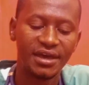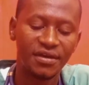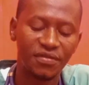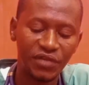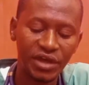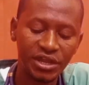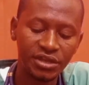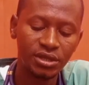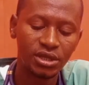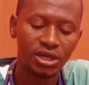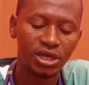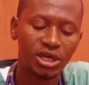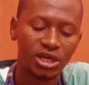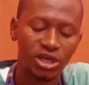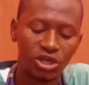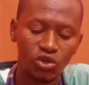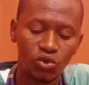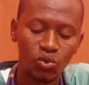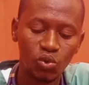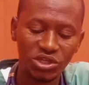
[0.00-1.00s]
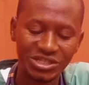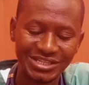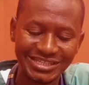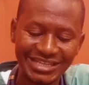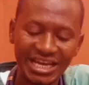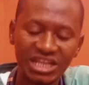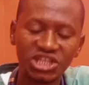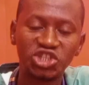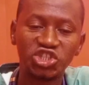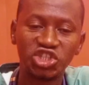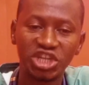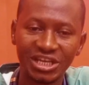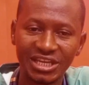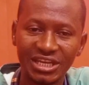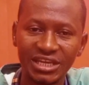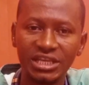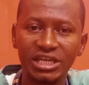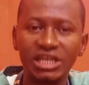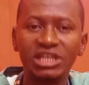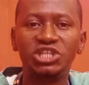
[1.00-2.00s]
Then you start
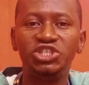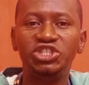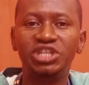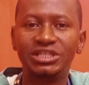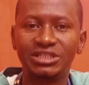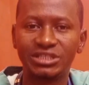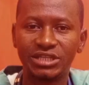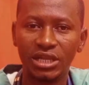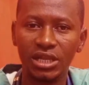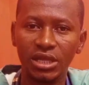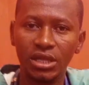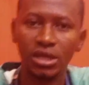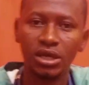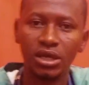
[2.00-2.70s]
shaking it gently.